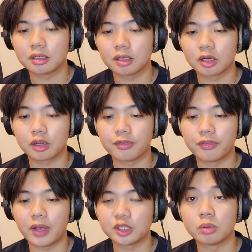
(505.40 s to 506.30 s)
or
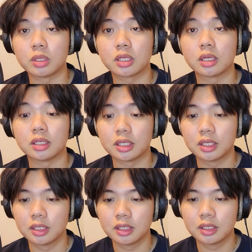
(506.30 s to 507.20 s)
confessed to each other.
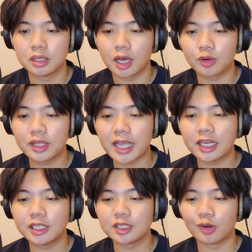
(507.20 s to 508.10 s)
I don't think
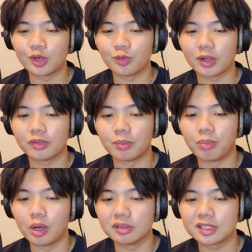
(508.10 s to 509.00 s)
any shonen will have the
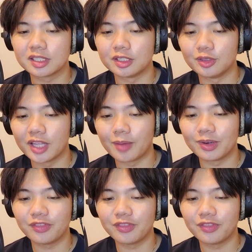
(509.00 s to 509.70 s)
balls to do that,